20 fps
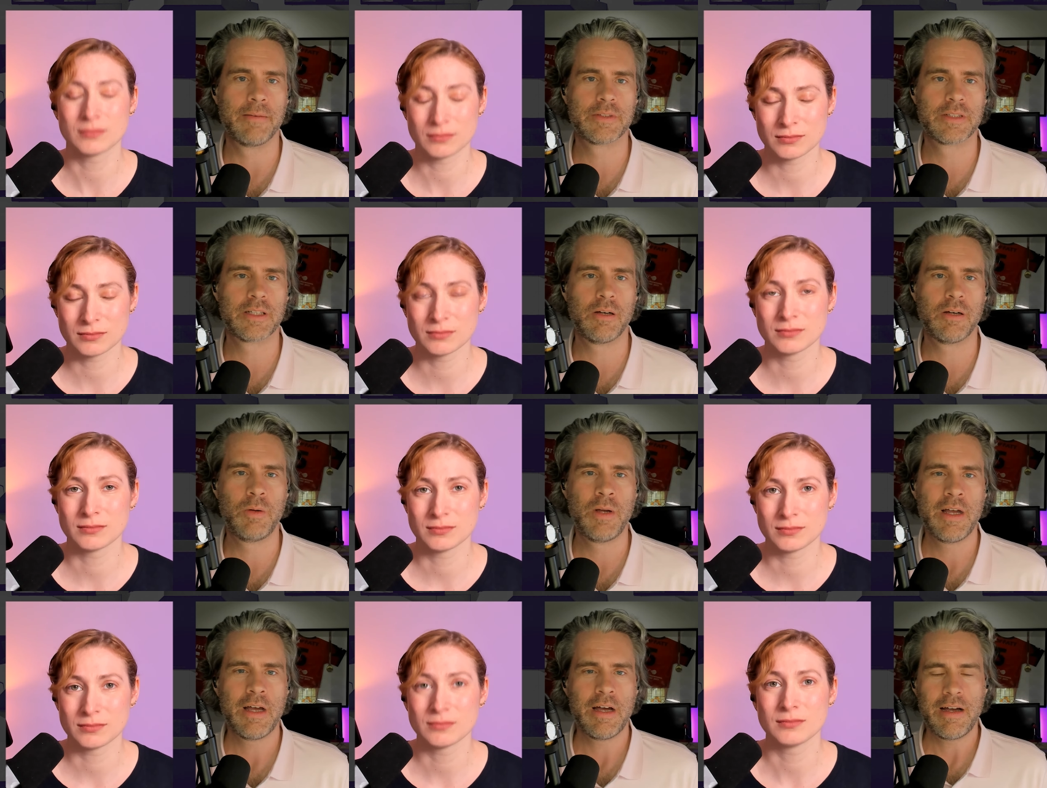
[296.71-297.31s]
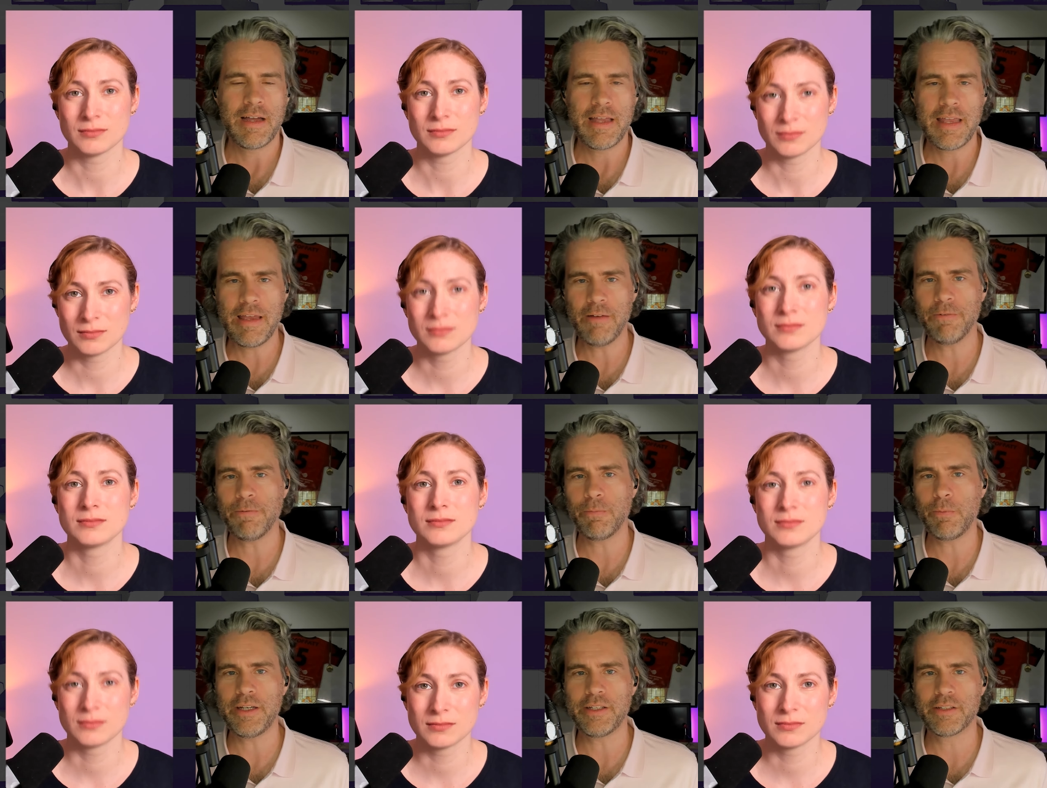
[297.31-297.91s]
Speaker 1: So
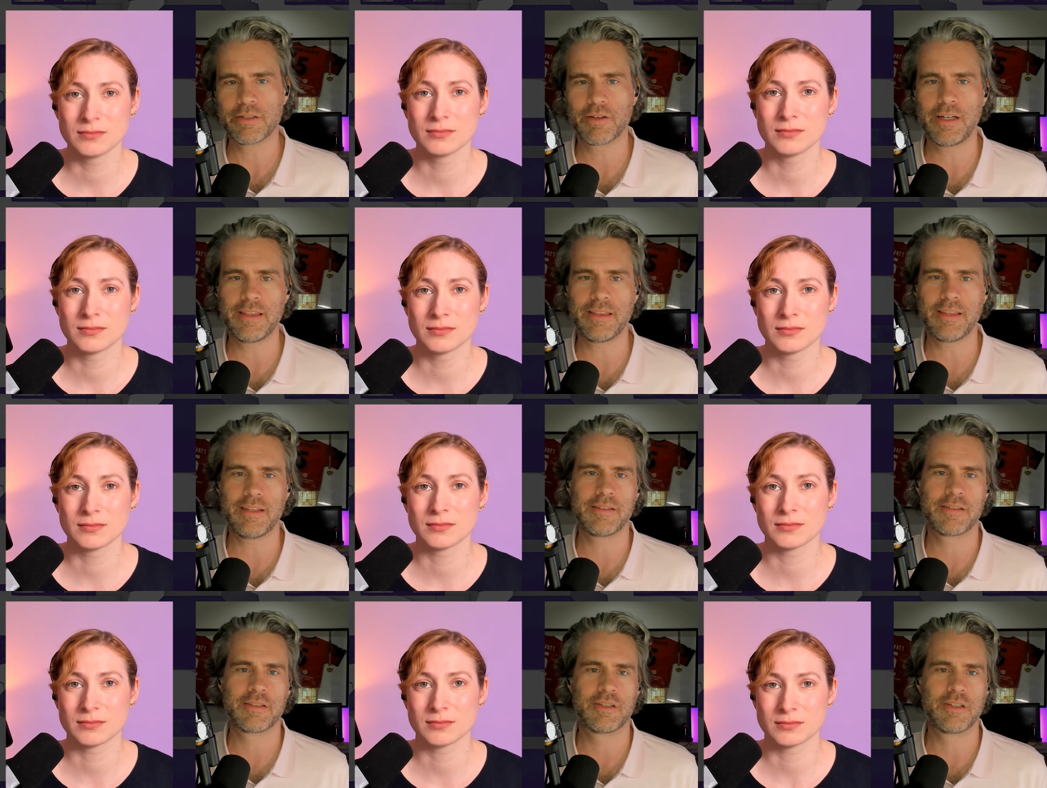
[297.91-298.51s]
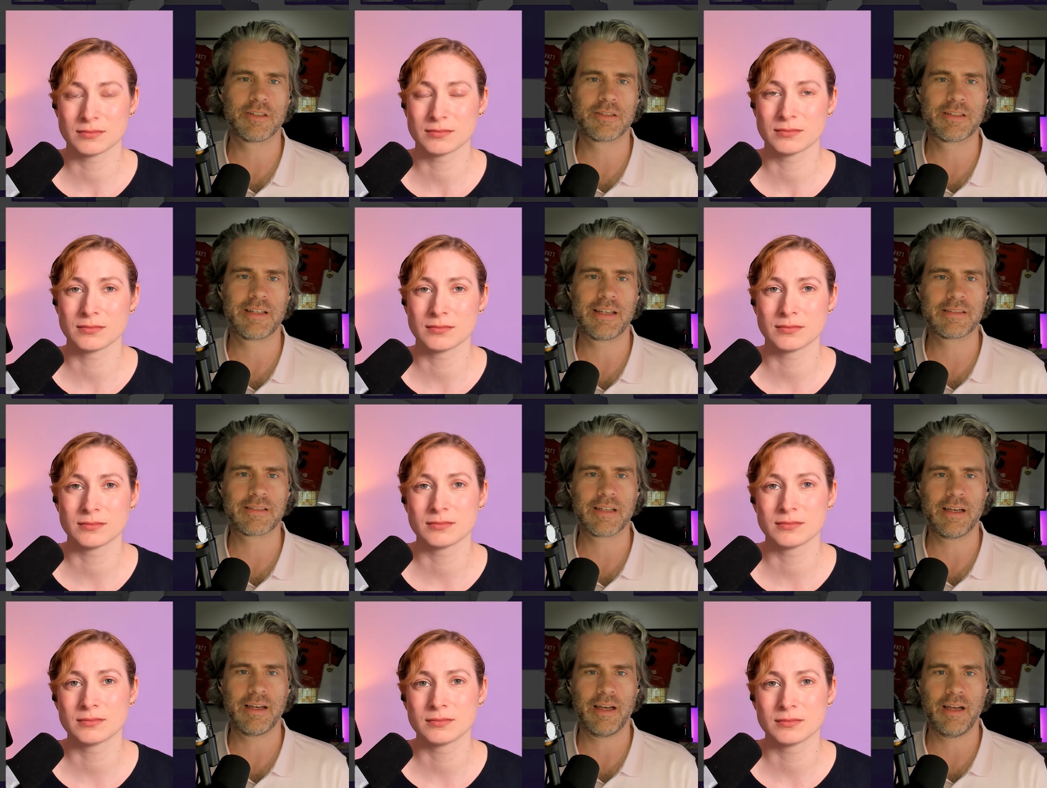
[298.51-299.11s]
if we treat this just
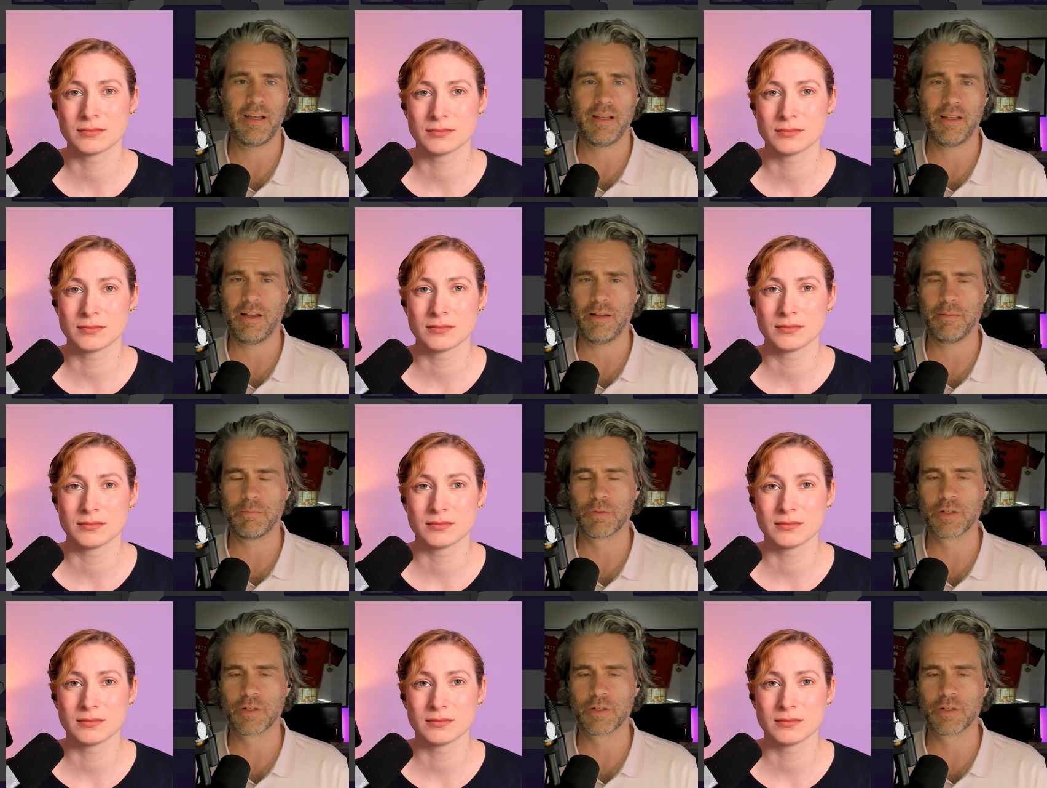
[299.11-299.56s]
as a, a